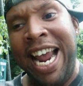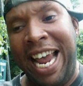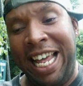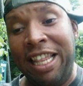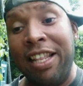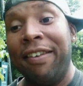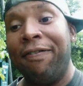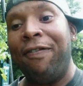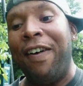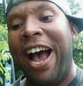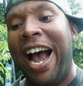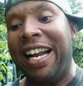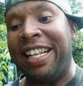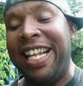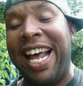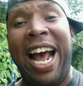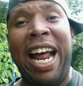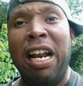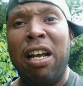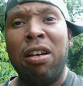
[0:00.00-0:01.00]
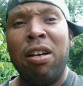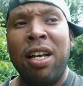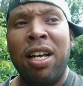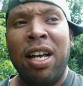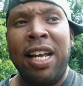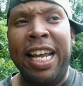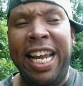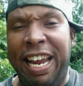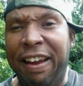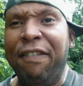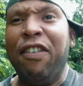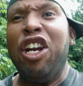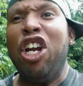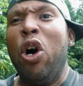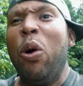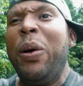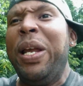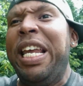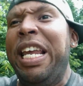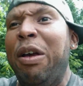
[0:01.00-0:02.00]
in the fact that even
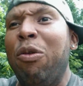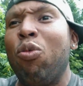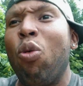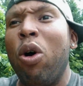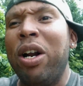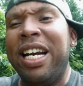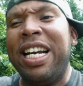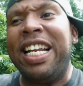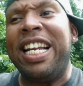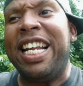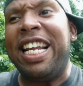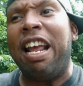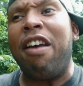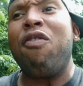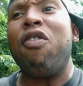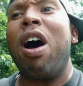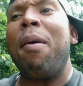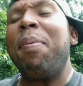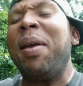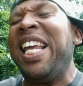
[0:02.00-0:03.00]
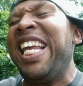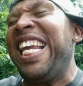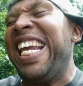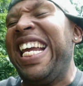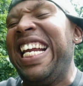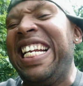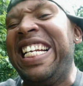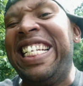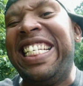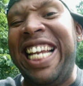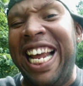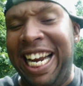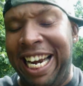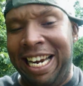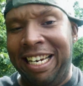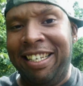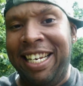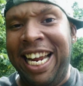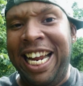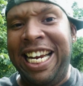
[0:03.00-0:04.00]
though he wanted to give up, he
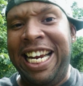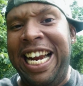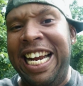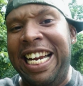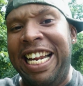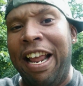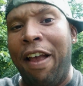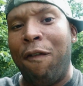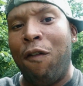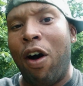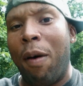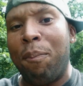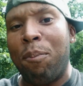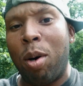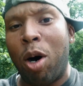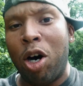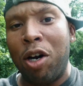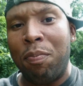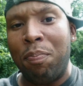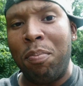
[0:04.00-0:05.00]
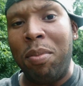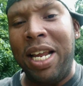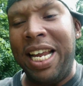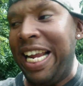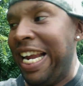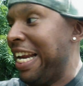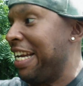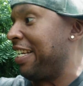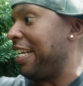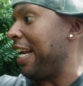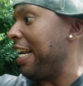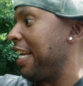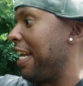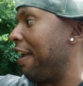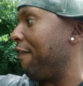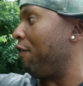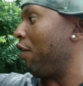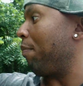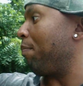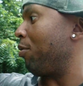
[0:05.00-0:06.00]
didn't. He didn't give up on me, he didn't
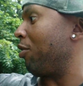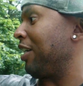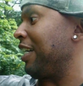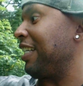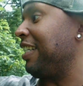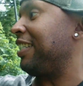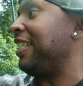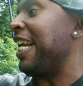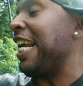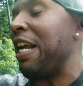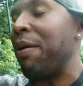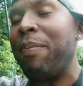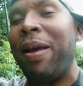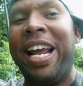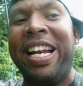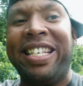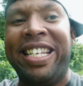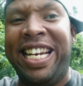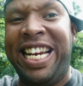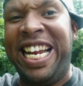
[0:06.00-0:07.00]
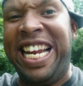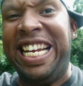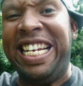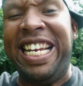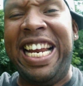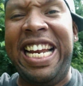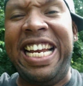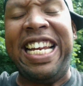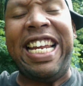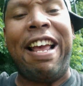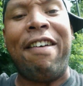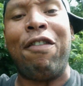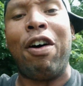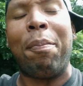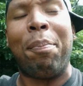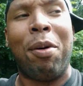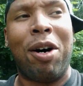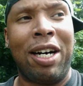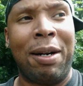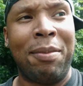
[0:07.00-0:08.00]
give up on his teammates, and he didn't give
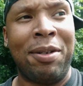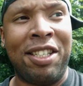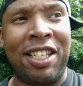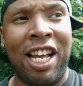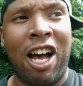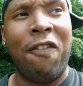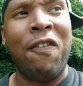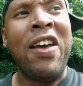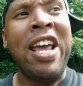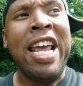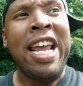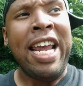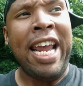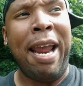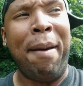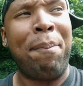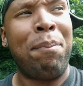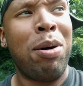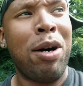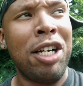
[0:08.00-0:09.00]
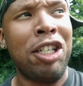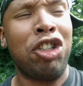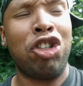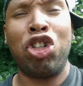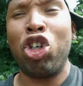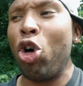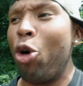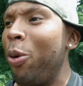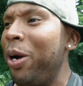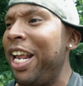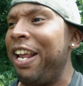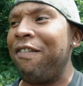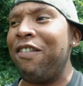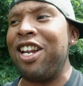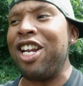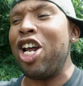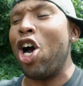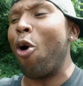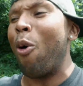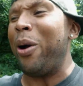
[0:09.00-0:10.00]
up on himself. He pushed through it
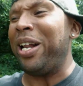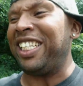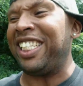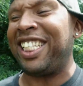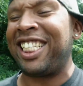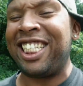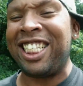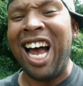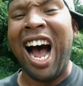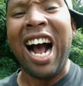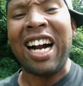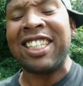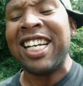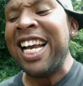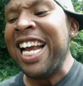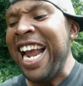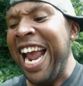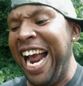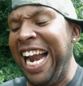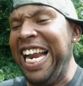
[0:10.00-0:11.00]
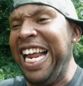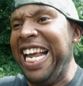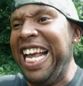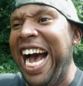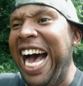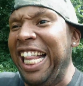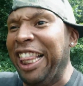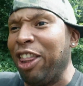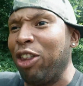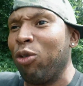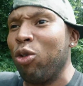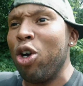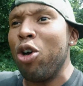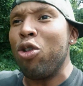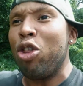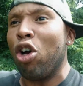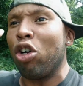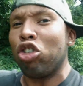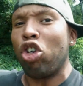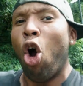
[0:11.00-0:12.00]
even though it sucked, and he got
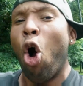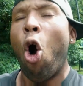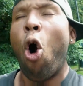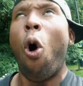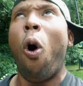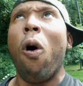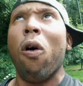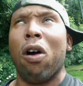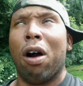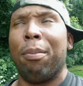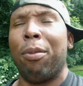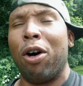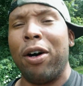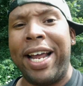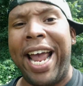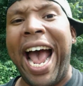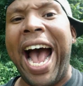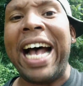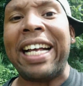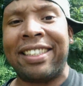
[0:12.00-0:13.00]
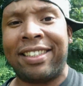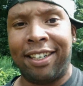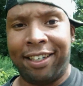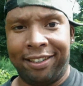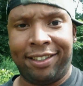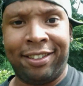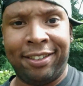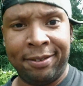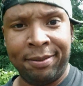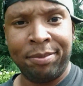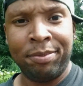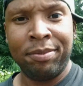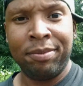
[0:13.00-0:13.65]
through those horrible gassers.